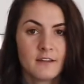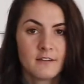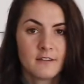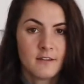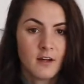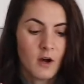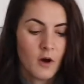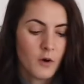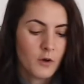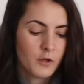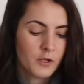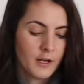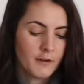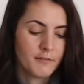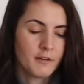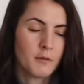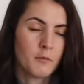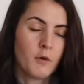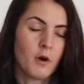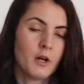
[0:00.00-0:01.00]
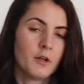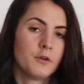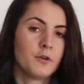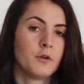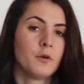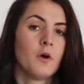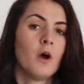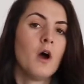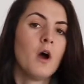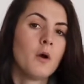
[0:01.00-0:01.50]
so you definitely want
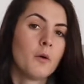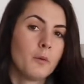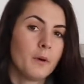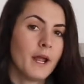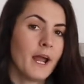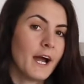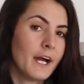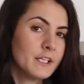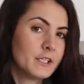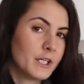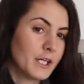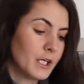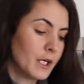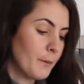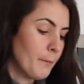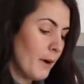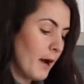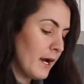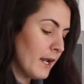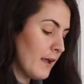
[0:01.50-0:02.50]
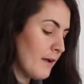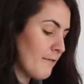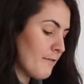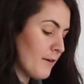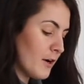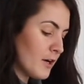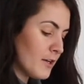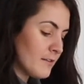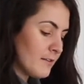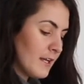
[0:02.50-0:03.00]
to rehydrate your body
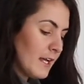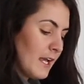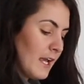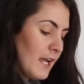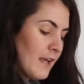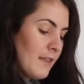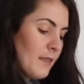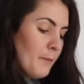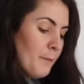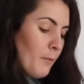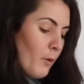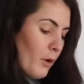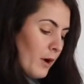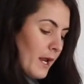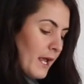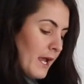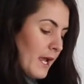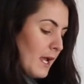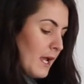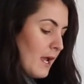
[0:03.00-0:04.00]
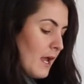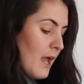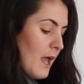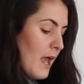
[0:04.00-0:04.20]
first thing in the morning.